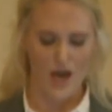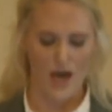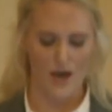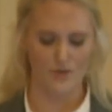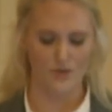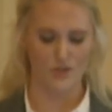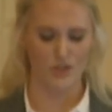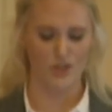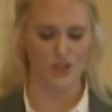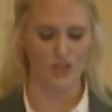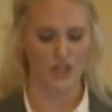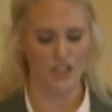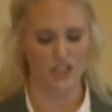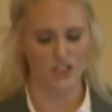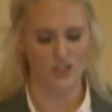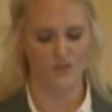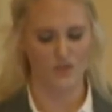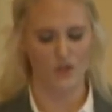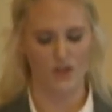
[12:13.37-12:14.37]
I'm sure that
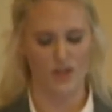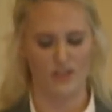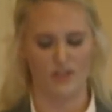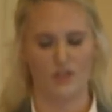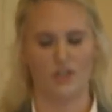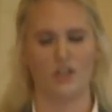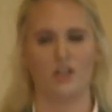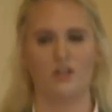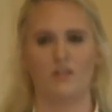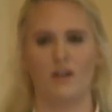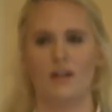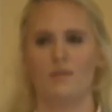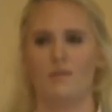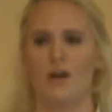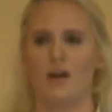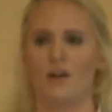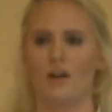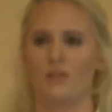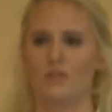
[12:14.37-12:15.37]
each of you has heard or read
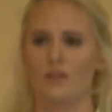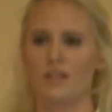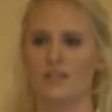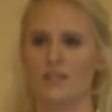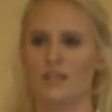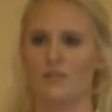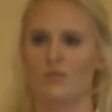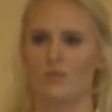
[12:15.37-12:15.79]
about a recent